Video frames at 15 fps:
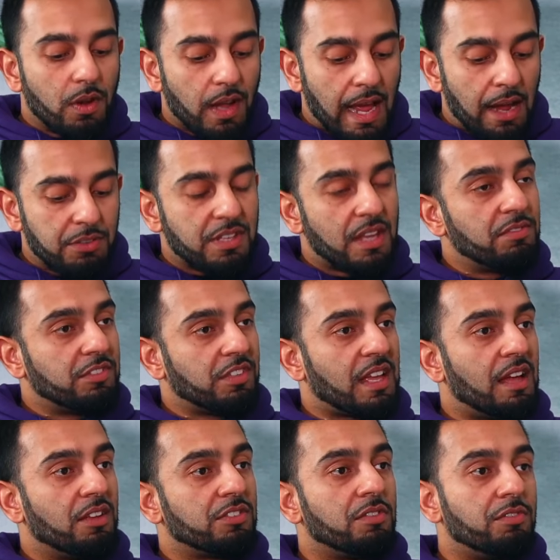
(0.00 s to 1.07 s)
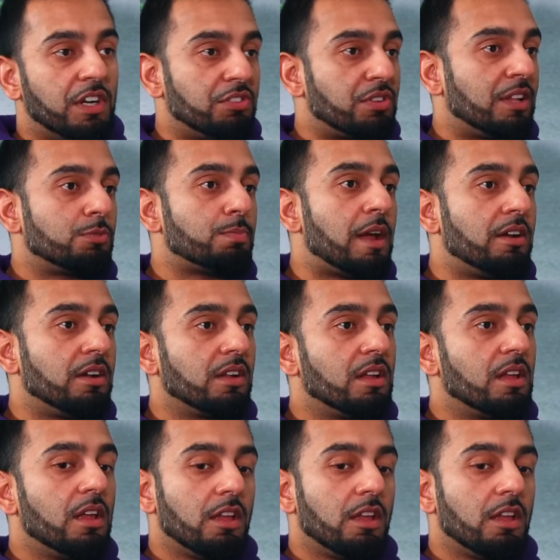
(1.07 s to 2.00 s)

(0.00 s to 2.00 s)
Our savings accounts are very transparent.